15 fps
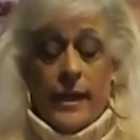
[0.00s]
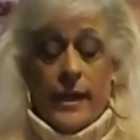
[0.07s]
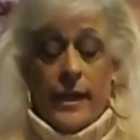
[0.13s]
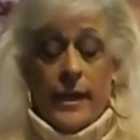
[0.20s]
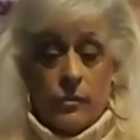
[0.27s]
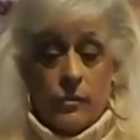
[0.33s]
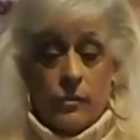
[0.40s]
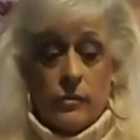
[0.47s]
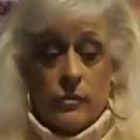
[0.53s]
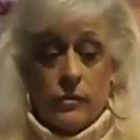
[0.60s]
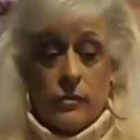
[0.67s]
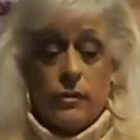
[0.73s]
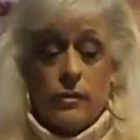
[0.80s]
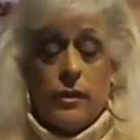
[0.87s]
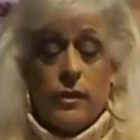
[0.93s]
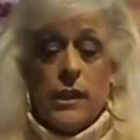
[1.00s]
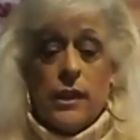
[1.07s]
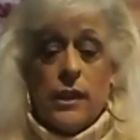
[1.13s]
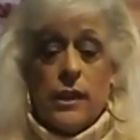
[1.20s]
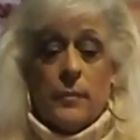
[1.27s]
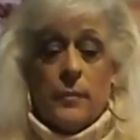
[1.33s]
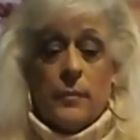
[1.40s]
Mine, I
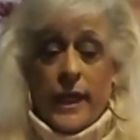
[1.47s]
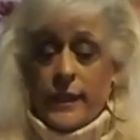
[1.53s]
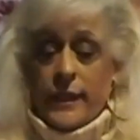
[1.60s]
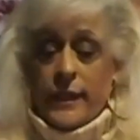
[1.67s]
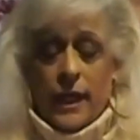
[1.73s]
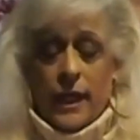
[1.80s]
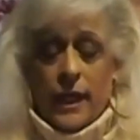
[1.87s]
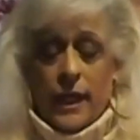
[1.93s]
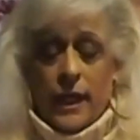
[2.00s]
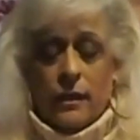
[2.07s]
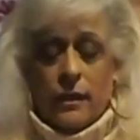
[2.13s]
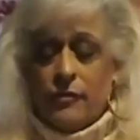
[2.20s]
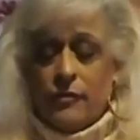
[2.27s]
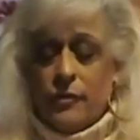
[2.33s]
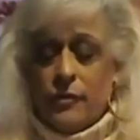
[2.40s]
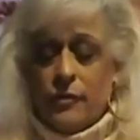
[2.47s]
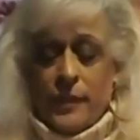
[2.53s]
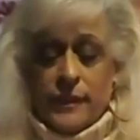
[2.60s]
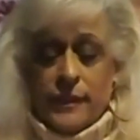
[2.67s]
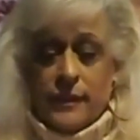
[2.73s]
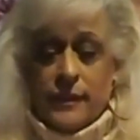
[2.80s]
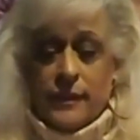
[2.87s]
love her to pieces. Annie, oh
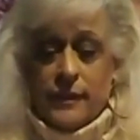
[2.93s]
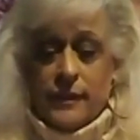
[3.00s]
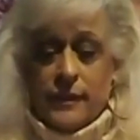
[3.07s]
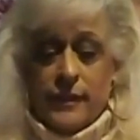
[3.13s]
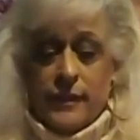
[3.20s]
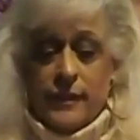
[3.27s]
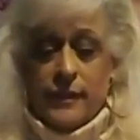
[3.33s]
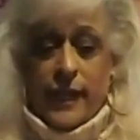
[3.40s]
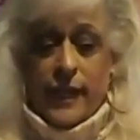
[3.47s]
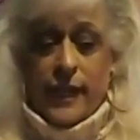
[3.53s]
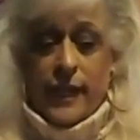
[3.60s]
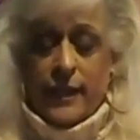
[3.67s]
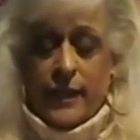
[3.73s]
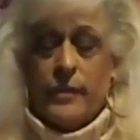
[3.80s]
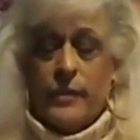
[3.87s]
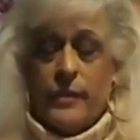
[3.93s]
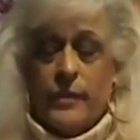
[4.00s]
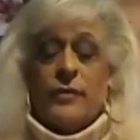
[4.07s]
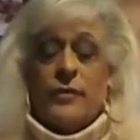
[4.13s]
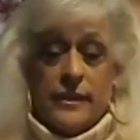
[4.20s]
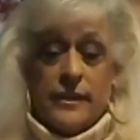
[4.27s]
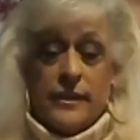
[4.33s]
my God, I love her to
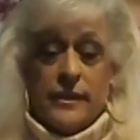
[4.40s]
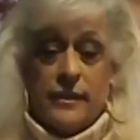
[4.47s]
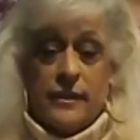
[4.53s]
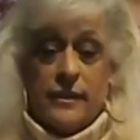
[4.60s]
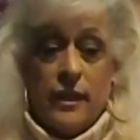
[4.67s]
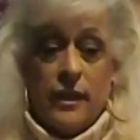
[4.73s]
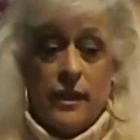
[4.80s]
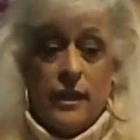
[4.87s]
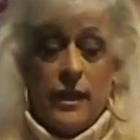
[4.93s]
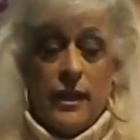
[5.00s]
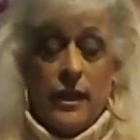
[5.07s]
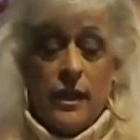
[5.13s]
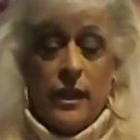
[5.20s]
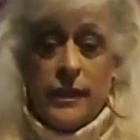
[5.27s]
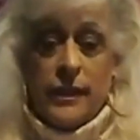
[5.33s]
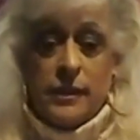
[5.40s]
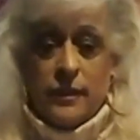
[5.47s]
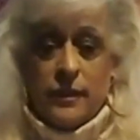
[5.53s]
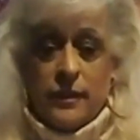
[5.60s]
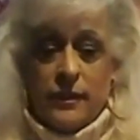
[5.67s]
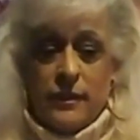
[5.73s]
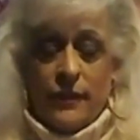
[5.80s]
pieces. She's been
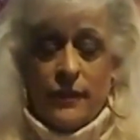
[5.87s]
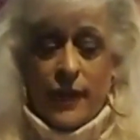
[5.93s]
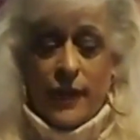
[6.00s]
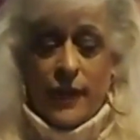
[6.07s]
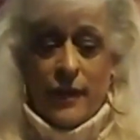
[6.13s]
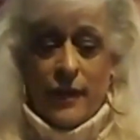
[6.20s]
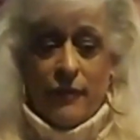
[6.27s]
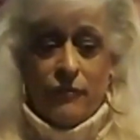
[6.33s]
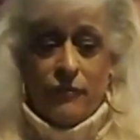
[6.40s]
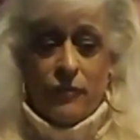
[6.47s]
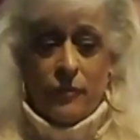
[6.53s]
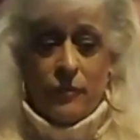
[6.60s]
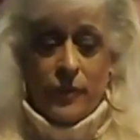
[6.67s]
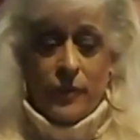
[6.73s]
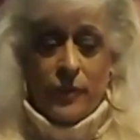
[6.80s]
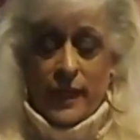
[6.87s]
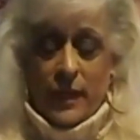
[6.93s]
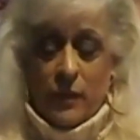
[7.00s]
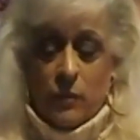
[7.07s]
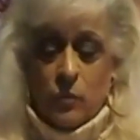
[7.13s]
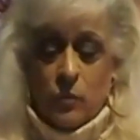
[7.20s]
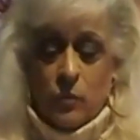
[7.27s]
there for me since day
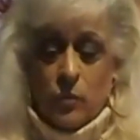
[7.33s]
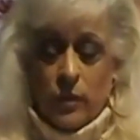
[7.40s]
one.